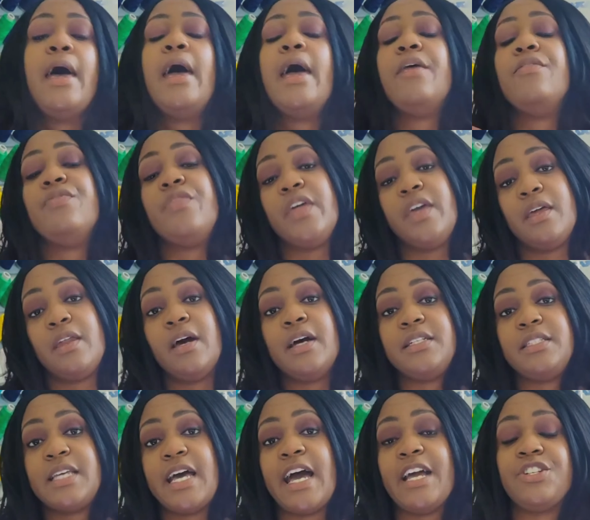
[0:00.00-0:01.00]
and then
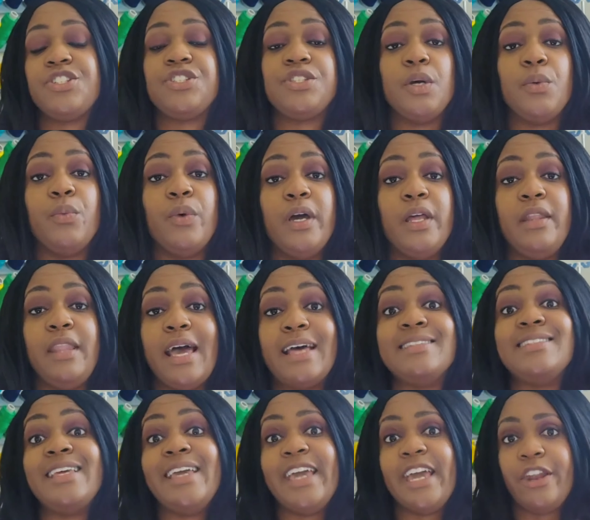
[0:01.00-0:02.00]
attach the one
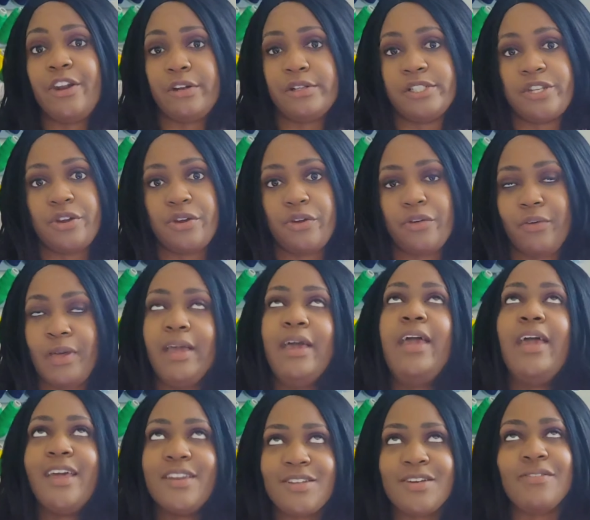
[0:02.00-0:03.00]
that's
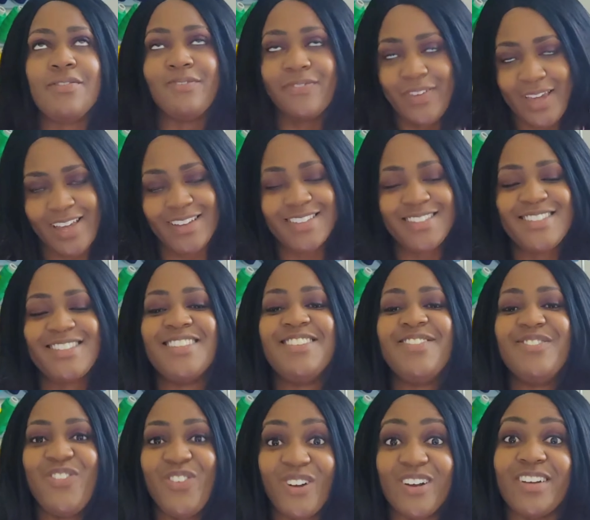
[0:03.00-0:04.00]
interface
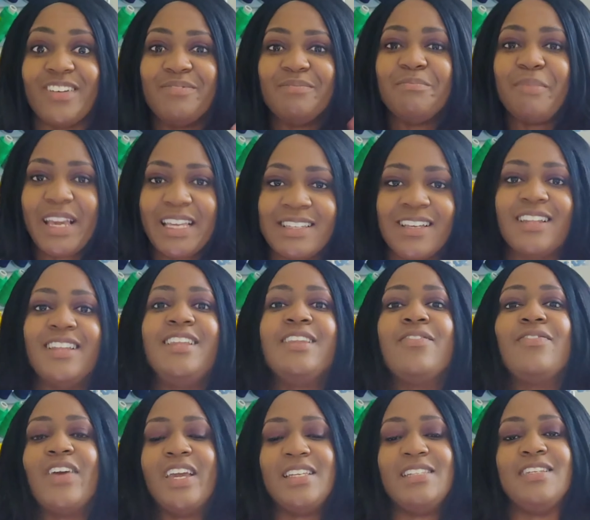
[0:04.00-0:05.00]
for basically the
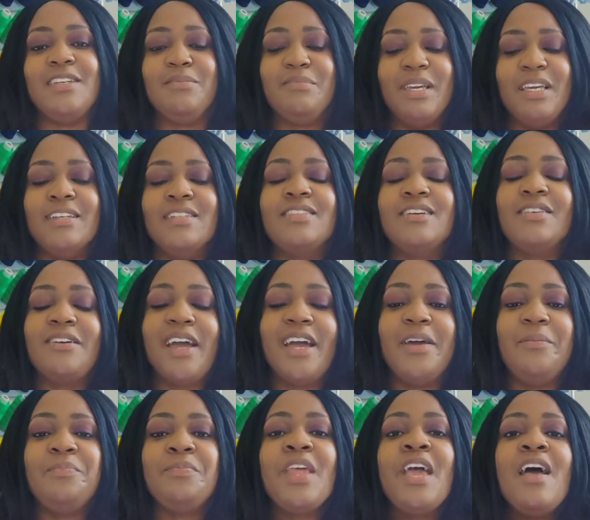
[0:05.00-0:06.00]
facing piece,
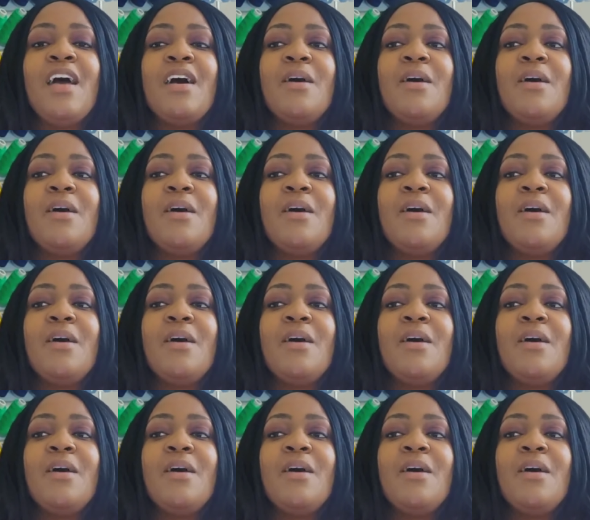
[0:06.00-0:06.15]
okay?